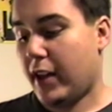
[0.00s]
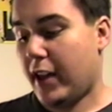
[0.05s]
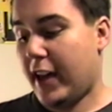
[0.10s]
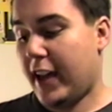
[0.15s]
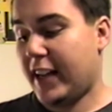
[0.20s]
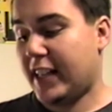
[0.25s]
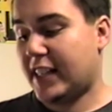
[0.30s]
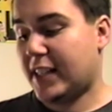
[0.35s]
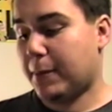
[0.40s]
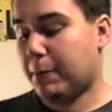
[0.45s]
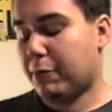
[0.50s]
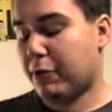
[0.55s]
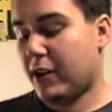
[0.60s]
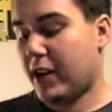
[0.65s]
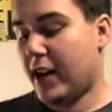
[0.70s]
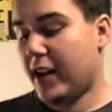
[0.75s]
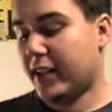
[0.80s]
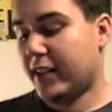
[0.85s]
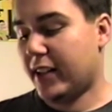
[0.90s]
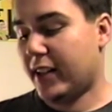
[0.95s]
Ate the
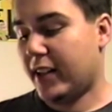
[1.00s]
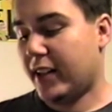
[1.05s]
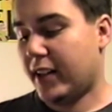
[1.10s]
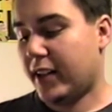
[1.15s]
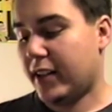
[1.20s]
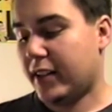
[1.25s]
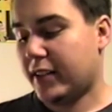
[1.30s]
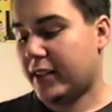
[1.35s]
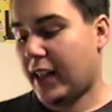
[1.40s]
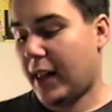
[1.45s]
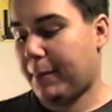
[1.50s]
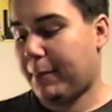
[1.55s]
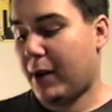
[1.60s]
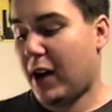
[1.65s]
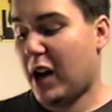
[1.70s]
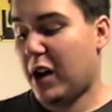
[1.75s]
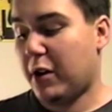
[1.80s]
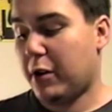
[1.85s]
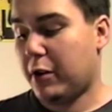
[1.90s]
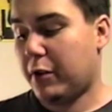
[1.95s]
bread that I
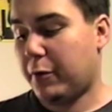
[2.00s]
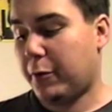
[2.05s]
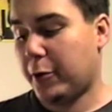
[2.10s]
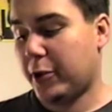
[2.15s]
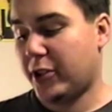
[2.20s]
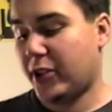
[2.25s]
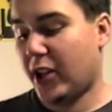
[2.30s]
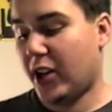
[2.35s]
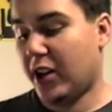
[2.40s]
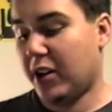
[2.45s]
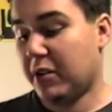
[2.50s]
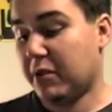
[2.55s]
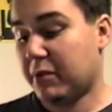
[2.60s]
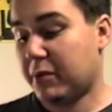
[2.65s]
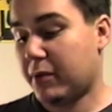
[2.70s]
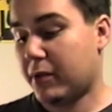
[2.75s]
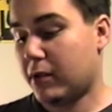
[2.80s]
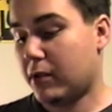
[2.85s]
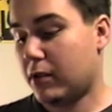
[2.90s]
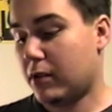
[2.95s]
bought for
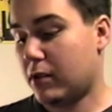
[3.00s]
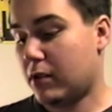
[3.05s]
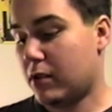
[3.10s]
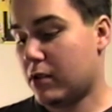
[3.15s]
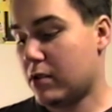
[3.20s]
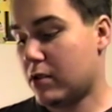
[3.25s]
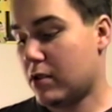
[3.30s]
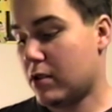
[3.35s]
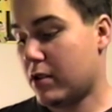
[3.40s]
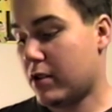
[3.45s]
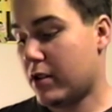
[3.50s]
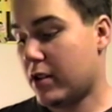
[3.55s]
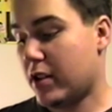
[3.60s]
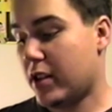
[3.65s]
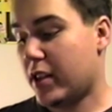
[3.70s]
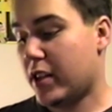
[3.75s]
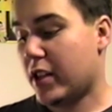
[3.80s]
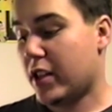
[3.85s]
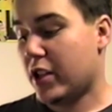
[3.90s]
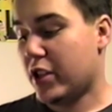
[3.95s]
Dove.
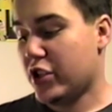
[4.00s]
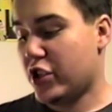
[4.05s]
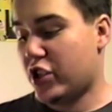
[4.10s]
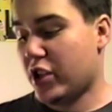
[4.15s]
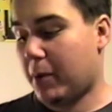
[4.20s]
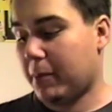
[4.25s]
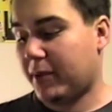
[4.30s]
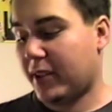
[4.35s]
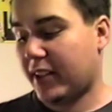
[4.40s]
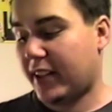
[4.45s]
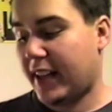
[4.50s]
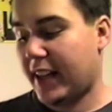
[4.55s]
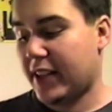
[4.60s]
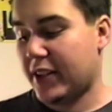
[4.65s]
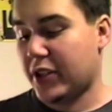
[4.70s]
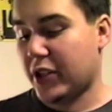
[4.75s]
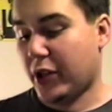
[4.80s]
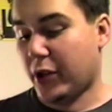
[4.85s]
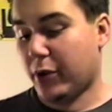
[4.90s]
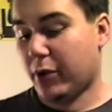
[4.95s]
Jumped the
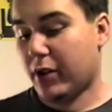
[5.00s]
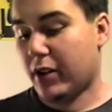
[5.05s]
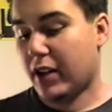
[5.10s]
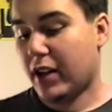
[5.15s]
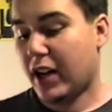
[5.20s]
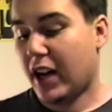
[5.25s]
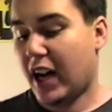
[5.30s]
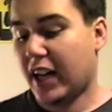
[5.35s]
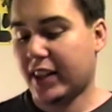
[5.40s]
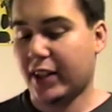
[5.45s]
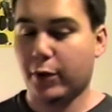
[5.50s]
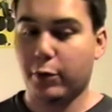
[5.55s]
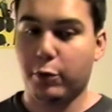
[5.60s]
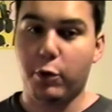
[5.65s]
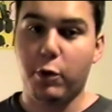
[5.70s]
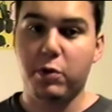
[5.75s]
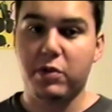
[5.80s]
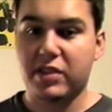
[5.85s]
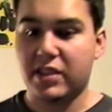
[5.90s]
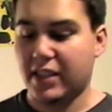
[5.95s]
kingdom on the
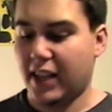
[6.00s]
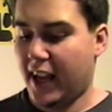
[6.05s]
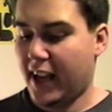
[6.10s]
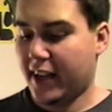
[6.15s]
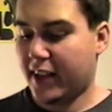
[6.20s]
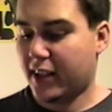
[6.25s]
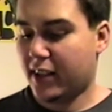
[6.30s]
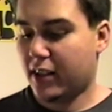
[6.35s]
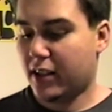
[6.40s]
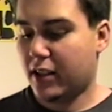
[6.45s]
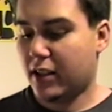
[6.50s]
root stack.